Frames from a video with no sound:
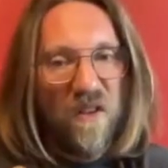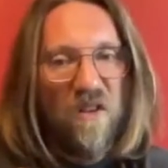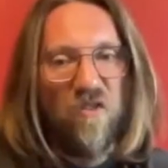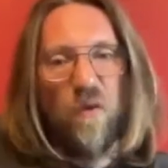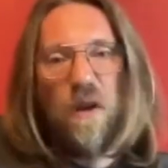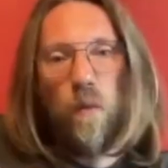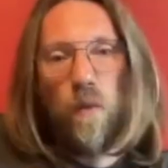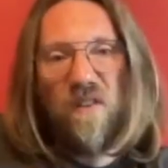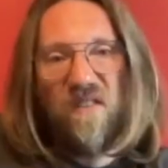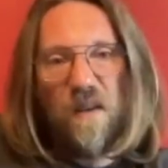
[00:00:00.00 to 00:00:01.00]
literally
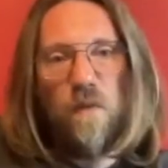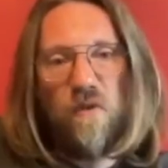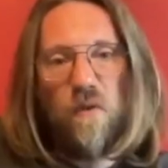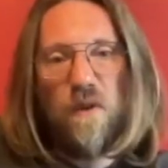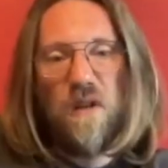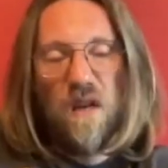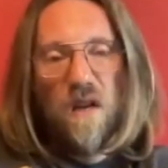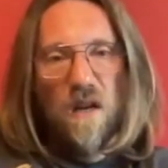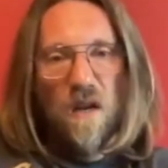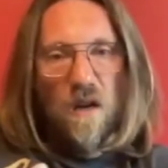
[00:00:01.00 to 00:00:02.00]
what seems to be
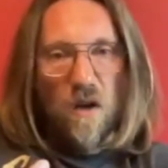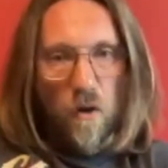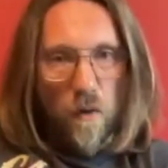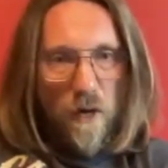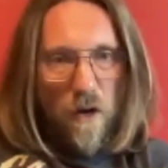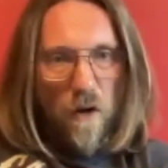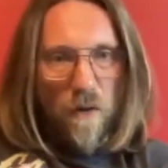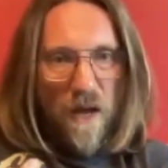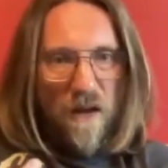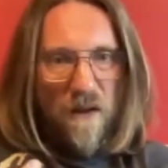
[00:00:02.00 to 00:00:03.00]
going
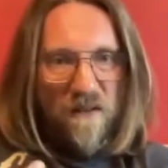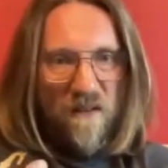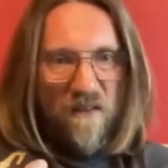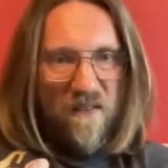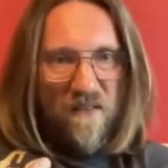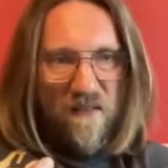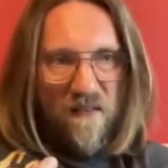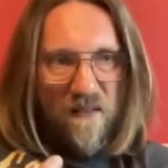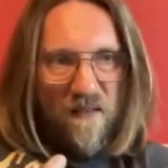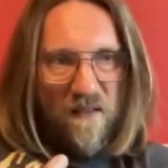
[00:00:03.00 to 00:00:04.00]
on, and this
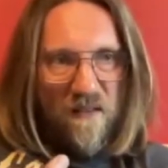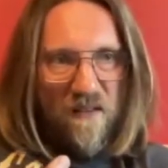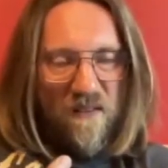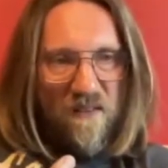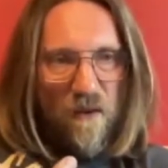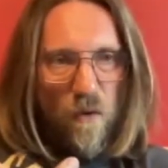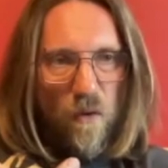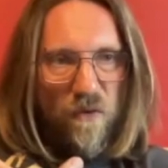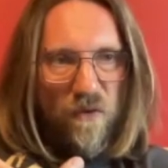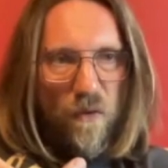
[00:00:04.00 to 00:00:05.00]

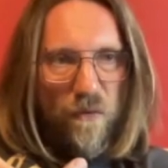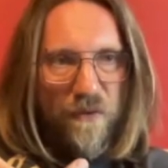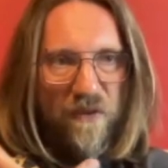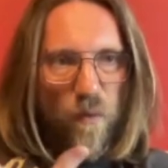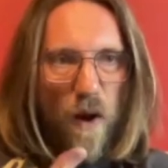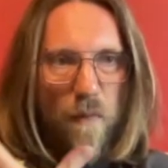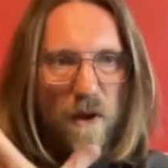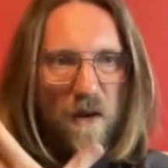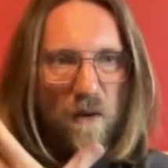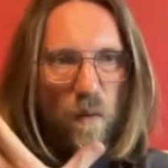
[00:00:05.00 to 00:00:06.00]

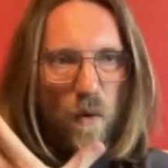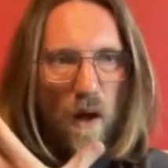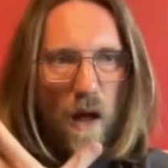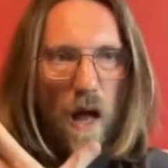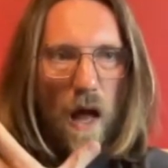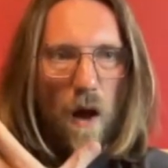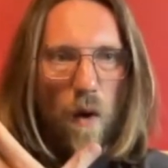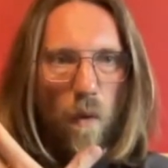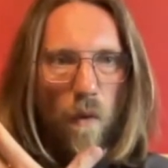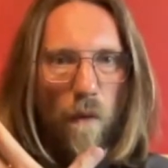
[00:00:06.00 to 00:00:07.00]
describing
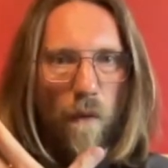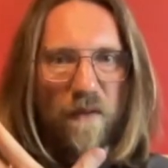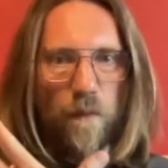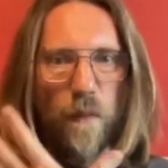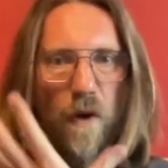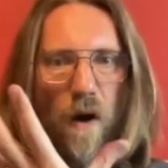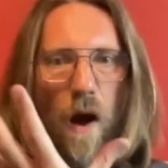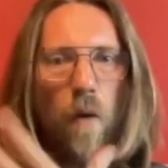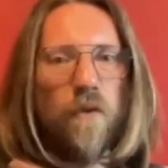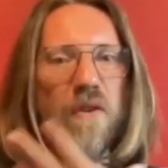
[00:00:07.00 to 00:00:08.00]
how
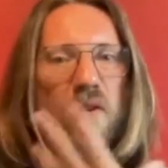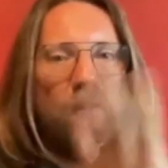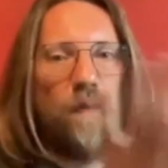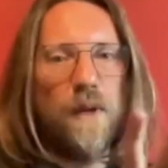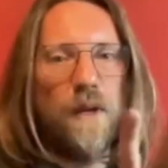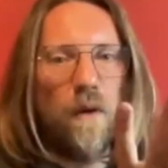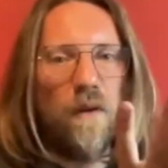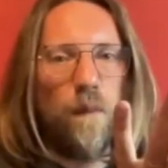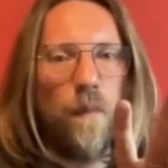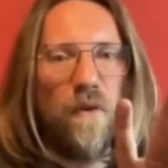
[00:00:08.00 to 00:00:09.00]
a certain speaker
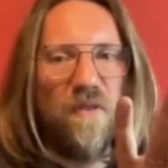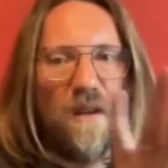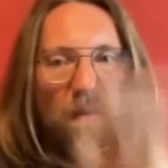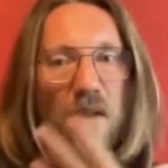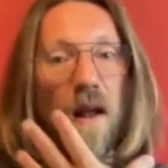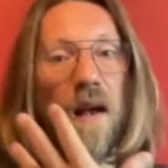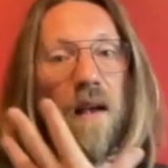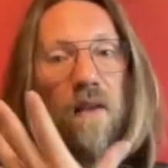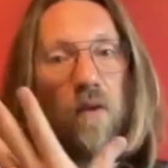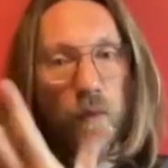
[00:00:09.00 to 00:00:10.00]
is perceived, and
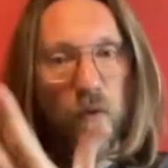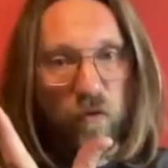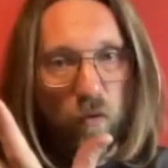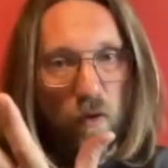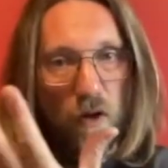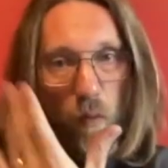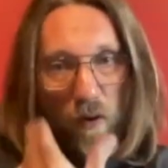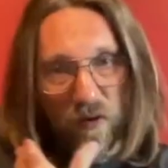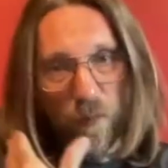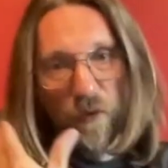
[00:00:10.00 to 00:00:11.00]
as opposed to another one,
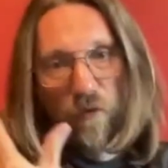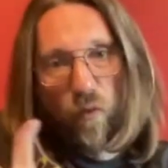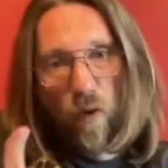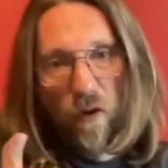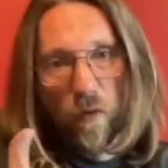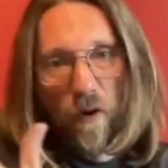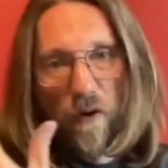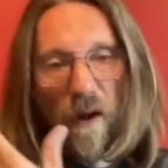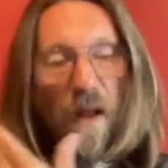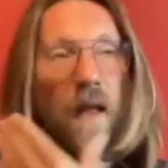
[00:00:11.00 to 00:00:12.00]
as opposed to another
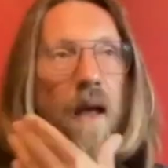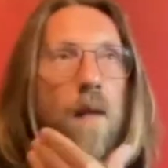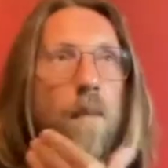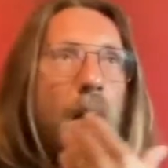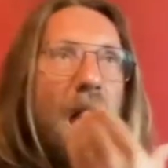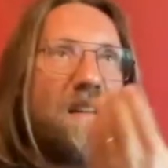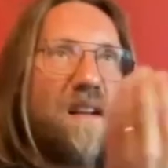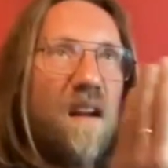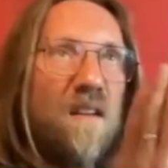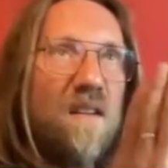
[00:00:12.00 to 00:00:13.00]
one, and back
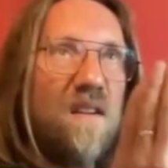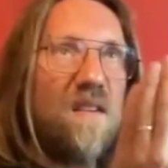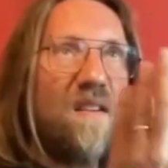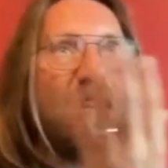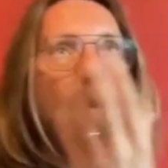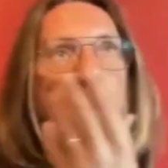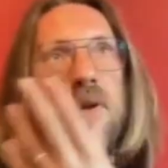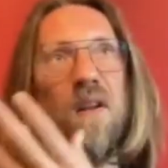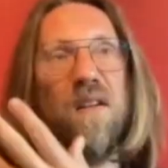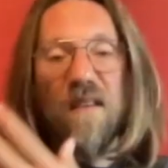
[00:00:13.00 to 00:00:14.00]
then I needed this, and maybe
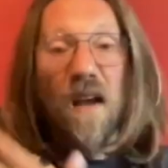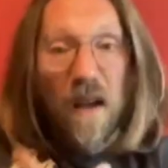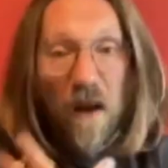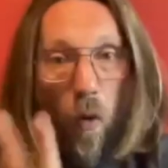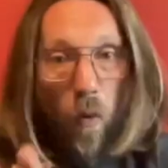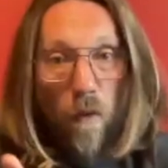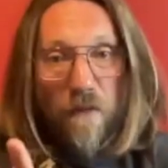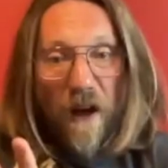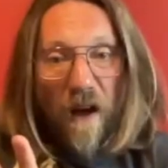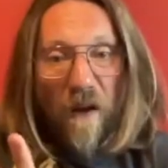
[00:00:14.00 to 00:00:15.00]
I did this. All of
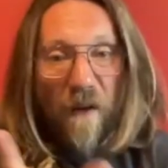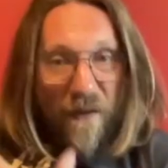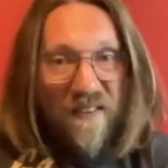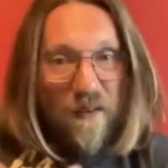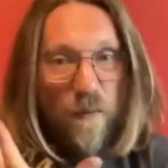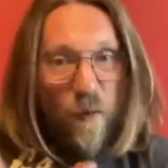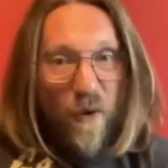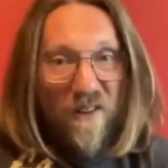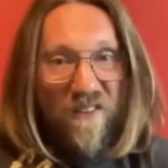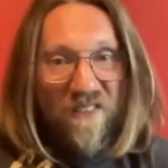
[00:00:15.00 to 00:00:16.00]
that is simply
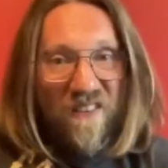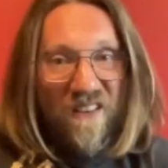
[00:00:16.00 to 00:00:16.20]
what is.